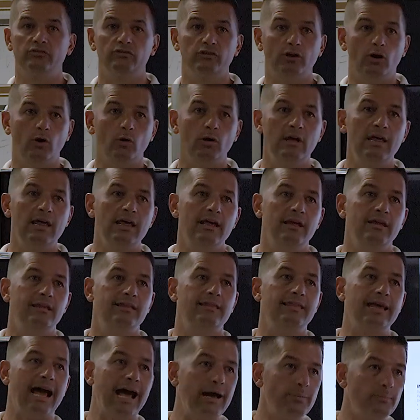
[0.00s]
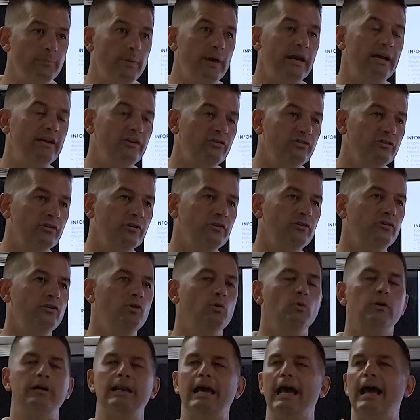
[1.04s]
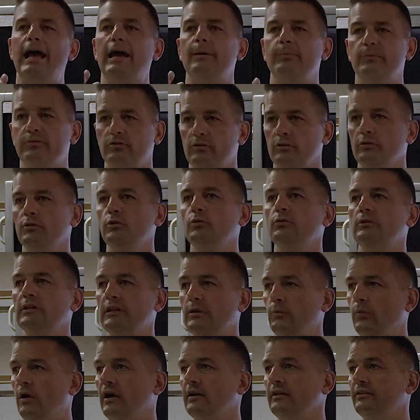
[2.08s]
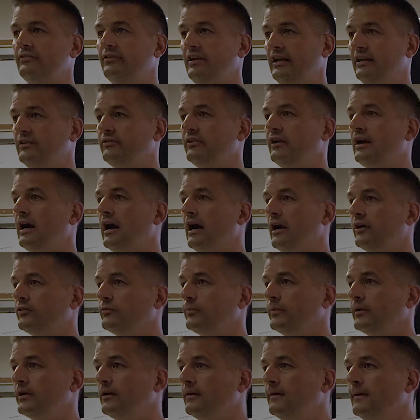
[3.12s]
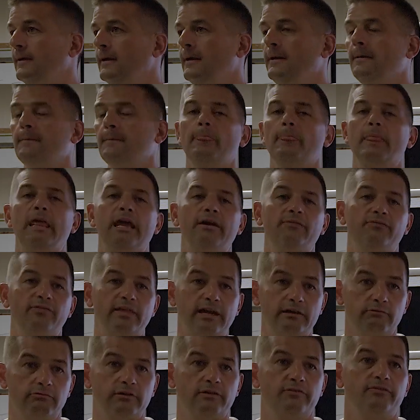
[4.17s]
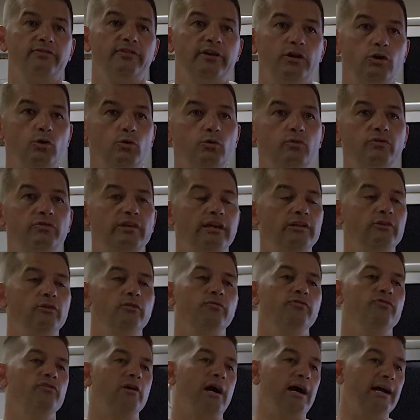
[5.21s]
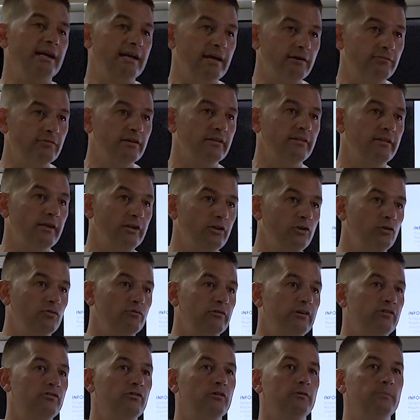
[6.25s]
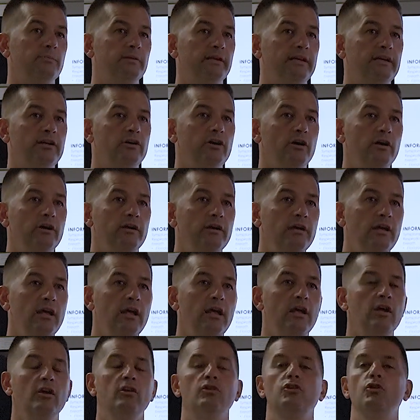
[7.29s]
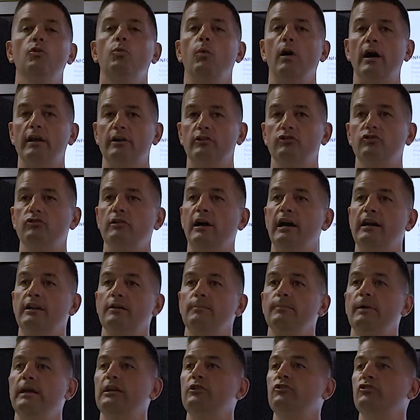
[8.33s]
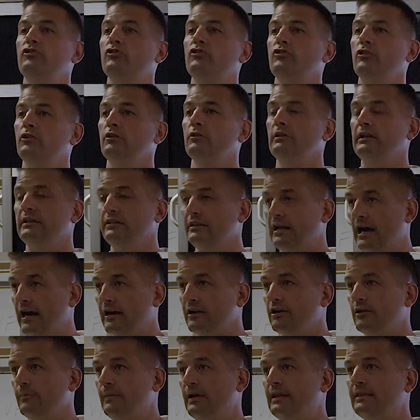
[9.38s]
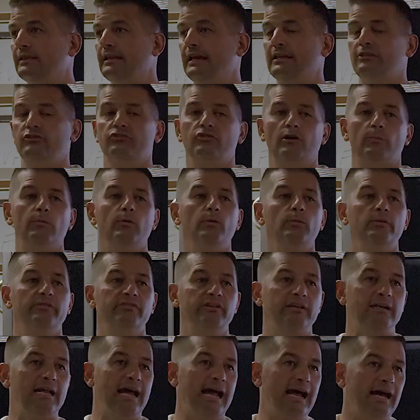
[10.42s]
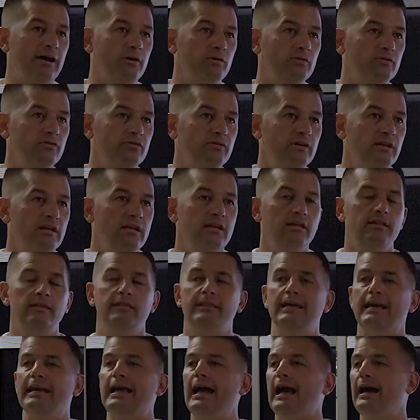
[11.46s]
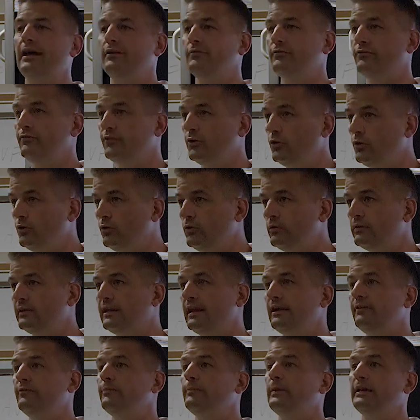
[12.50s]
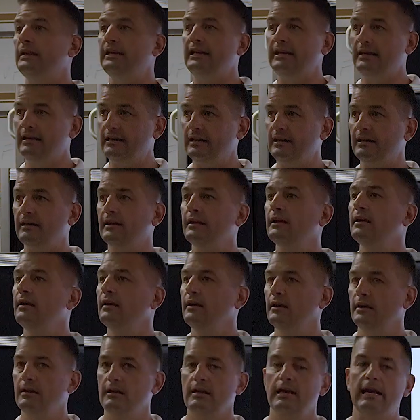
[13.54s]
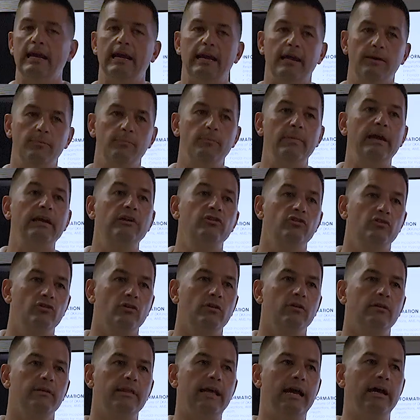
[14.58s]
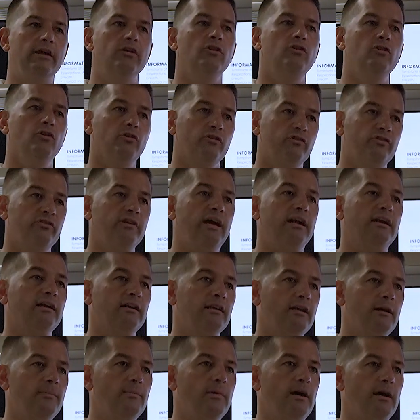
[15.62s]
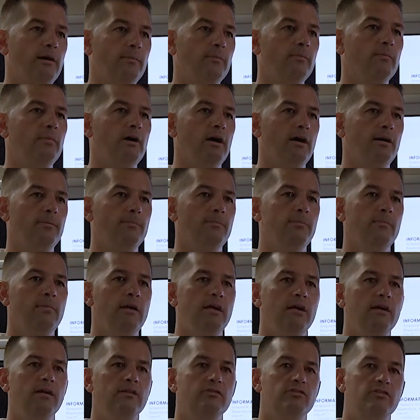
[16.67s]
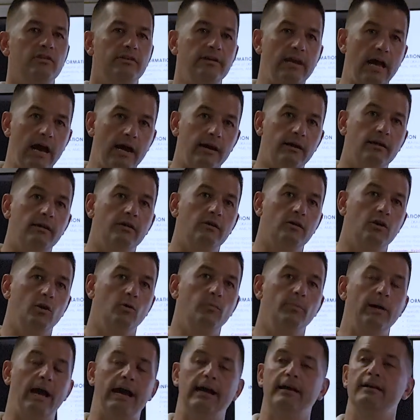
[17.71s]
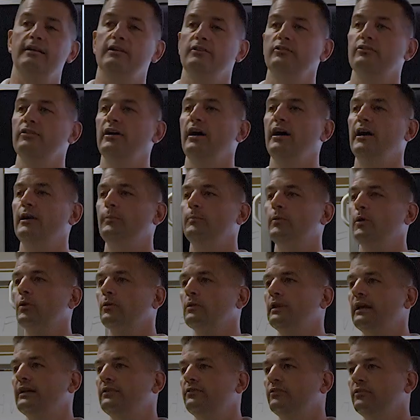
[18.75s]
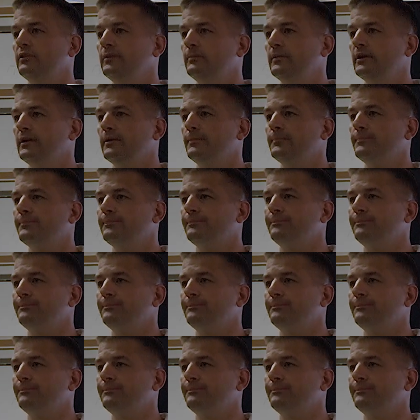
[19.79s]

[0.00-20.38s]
So that patient you would absolutely want to take to the hospital. If they refuse and you've tried everything you reasonably could, you want to try to make sure and document that someone was in the house, they had food, they've been eating, and make sure that you're setting them up to not go back into hypoglycemia.